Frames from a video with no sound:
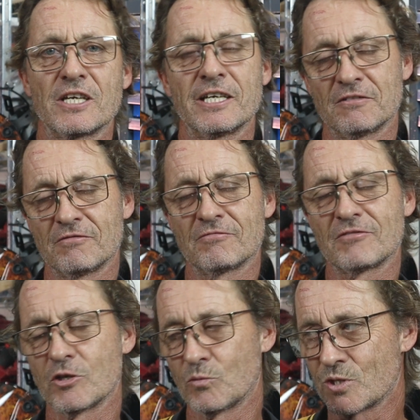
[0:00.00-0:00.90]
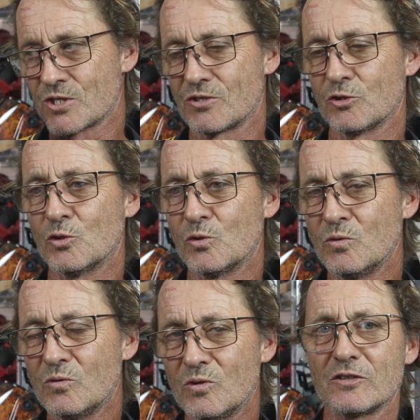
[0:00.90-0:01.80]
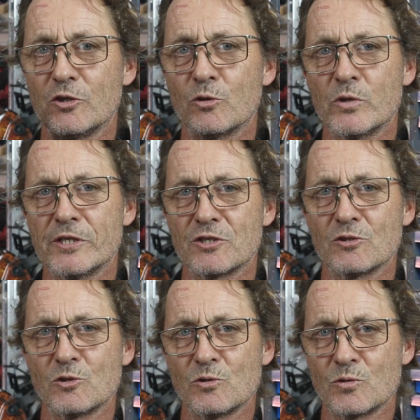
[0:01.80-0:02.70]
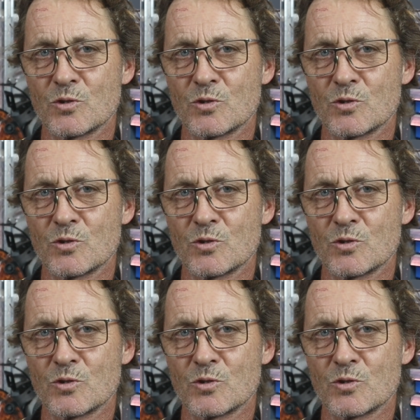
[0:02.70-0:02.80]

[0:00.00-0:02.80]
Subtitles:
and it was still the original